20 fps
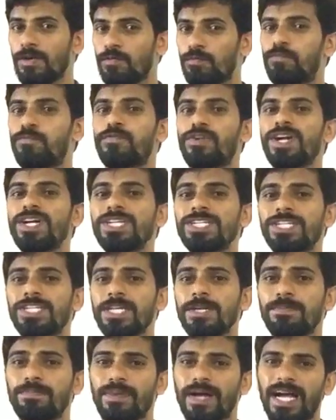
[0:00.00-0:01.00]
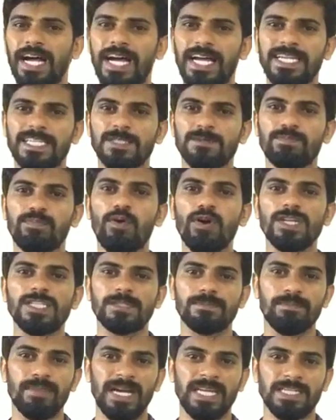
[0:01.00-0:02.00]
friendship and
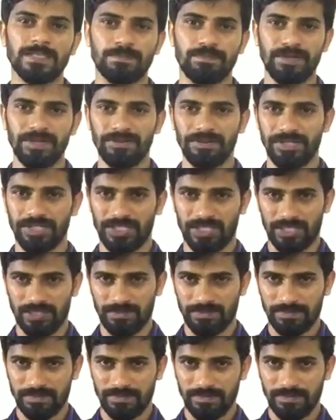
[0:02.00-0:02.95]
sportsman spirit.